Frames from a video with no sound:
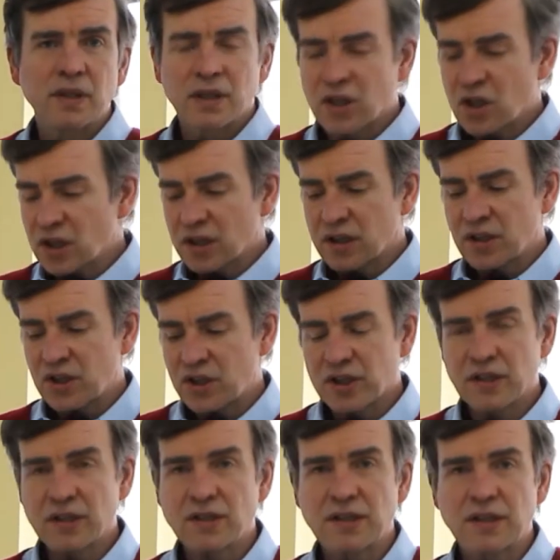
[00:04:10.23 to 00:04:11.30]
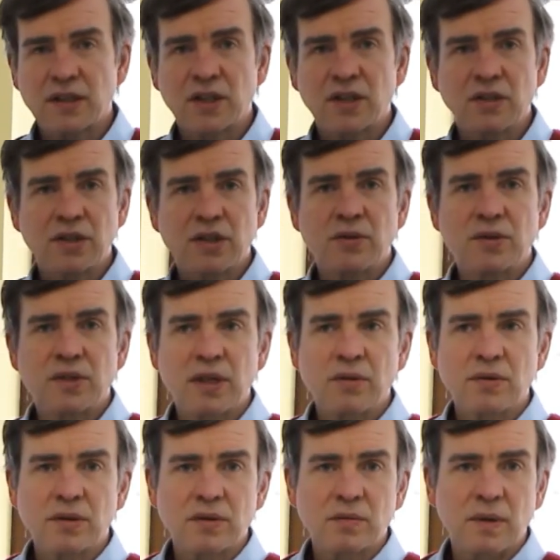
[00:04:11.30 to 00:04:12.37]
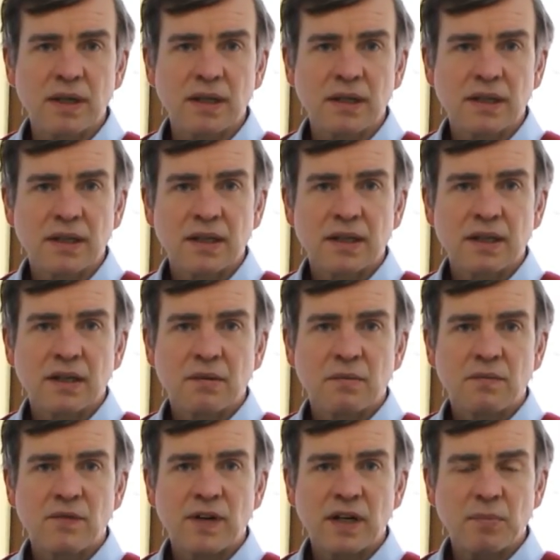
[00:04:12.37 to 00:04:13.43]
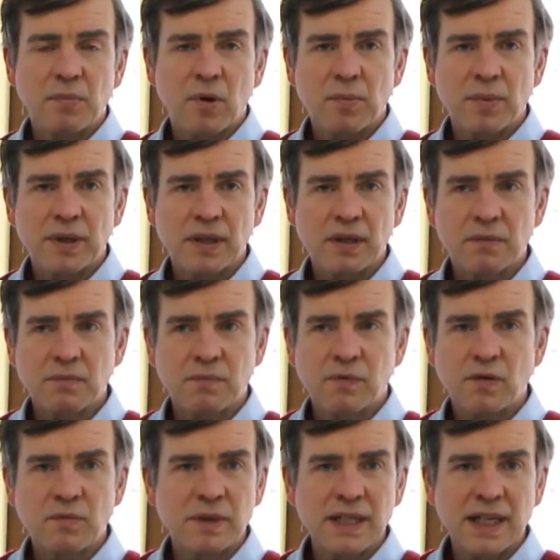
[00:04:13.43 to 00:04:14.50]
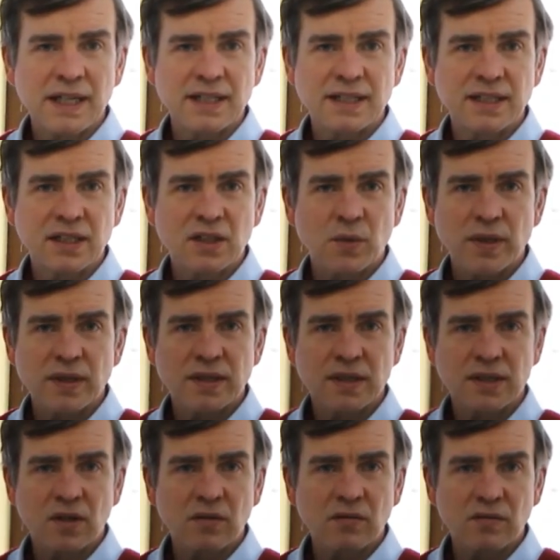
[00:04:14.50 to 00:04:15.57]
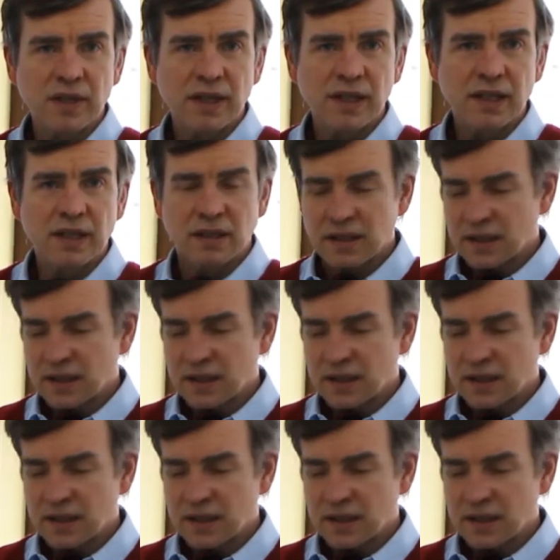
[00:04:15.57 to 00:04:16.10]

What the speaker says: collarless shirts. You can use those as well. Very popular from the 1920s on, really.